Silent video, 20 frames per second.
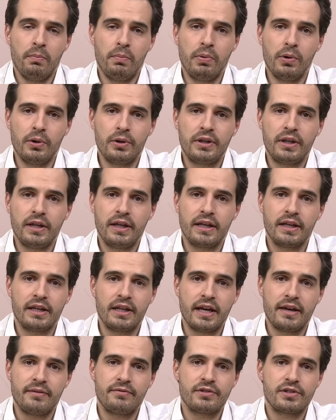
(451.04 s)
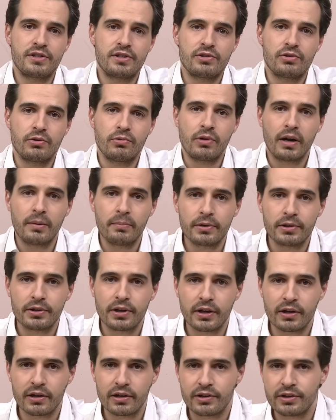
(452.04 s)
putting the emphasis on one
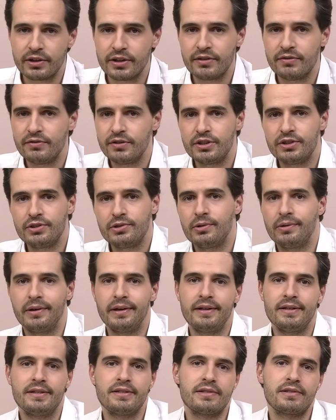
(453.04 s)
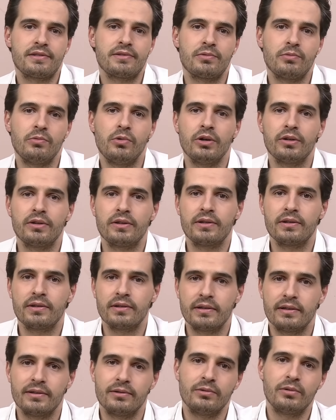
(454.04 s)
particular individual, and it's what
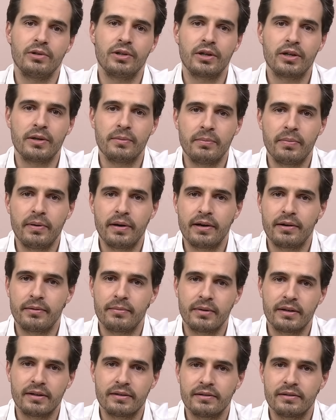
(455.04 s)
I want to compare.